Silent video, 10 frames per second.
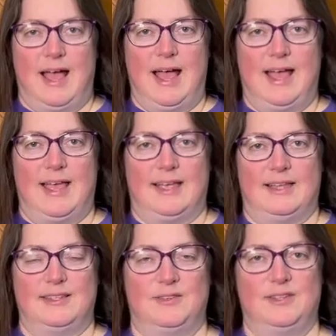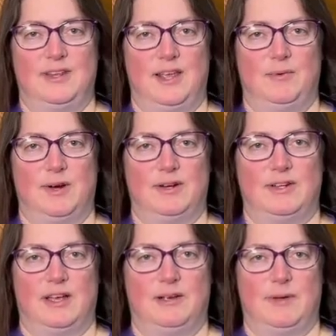Hi, so today we're going to
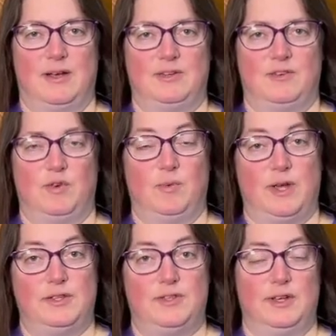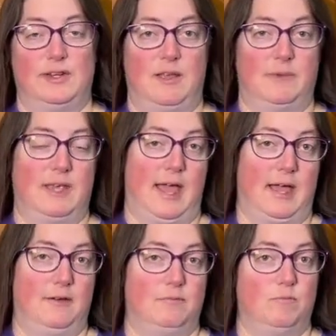talk about different ways you can name a
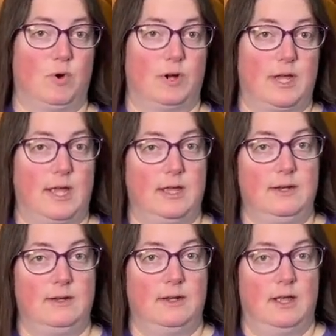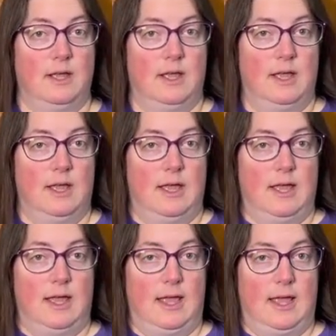cat or a kitten.
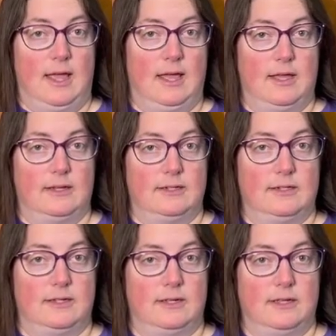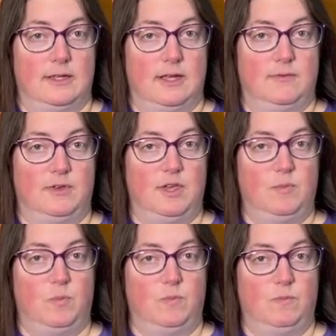And if you
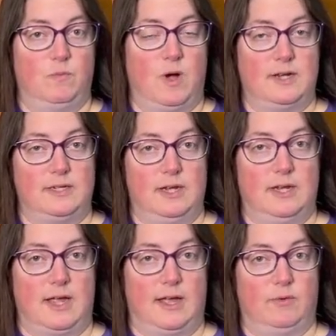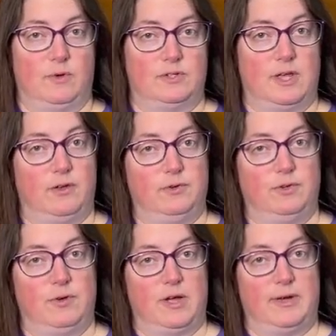keep watching, I will tell
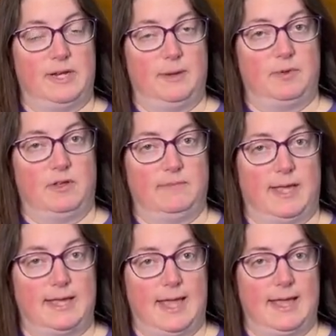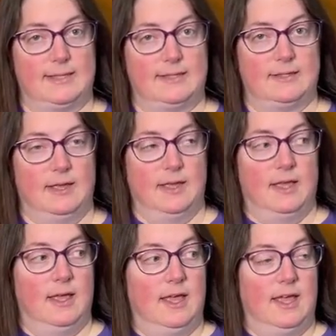you how I named all my cats.
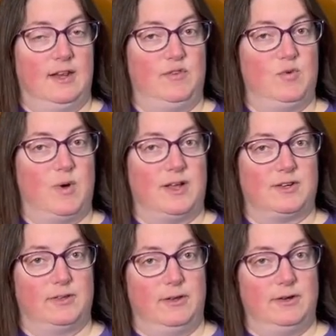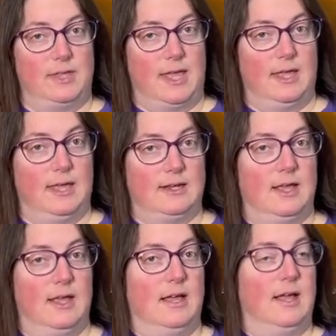And if you watch clear to the end,
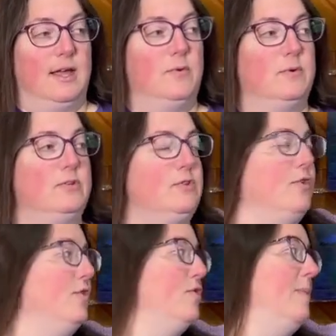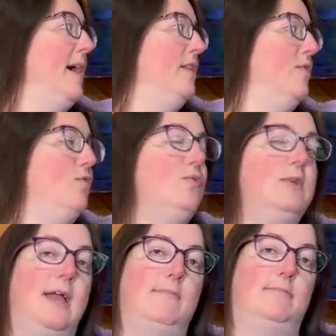I will show you my new cat